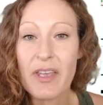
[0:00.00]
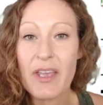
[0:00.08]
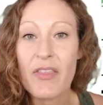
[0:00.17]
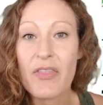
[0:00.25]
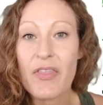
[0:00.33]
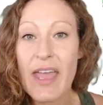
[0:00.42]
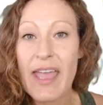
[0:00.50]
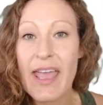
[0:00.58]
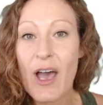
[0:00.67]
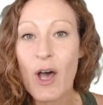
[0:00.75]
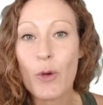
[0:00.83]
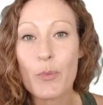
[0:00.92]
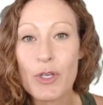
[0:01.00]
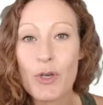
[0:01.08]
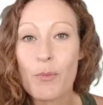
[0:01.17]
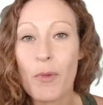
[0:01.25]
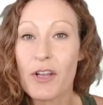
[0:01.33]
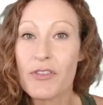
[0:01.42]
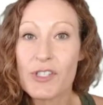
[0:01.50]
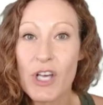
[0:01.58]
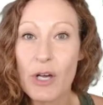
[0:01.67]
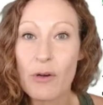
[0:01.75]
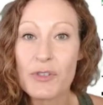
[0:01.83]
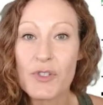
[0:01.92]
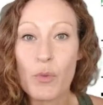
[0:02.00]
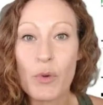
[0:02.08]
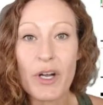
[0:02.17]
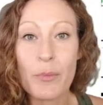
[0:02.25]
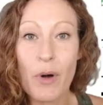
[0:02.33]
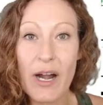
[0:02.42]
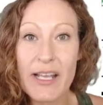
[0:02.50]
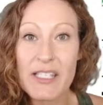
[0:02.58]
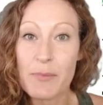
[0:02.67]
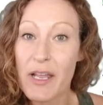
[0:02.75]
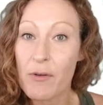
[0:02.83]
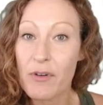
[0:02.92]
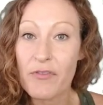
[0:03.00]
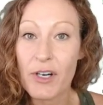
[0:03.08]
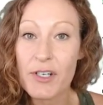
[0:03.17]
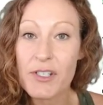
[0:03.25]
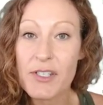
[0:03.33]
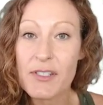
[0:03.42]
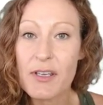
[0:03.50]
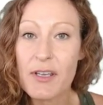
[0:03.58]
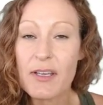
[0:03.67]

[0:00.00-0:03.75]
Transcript: They help you mark the zones where price may reverse.